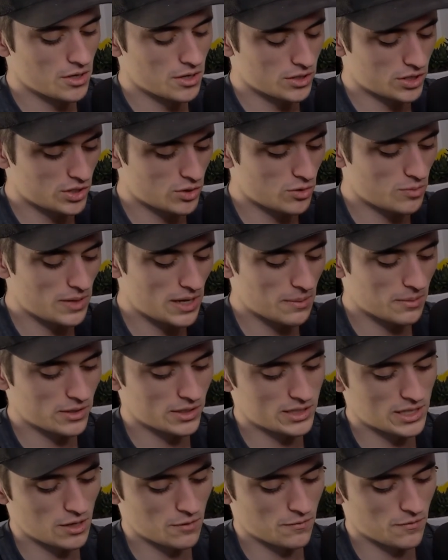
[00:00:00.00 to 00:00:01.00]
So you'd be able to
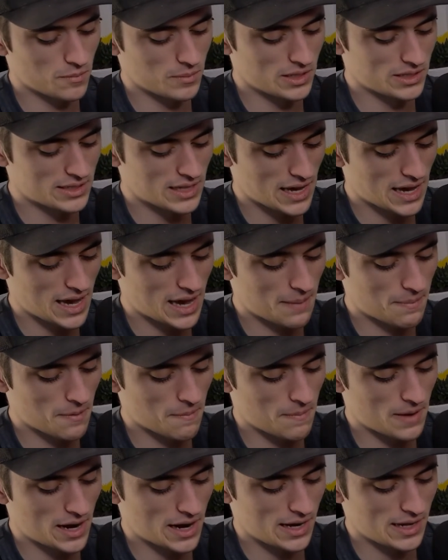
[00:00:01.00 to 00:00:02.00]
tell from this app
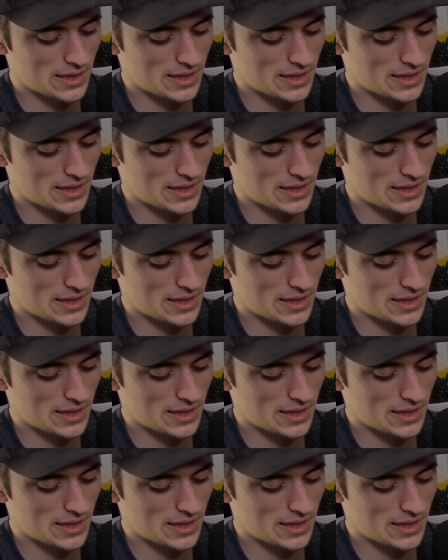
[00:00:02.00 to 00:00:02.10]
by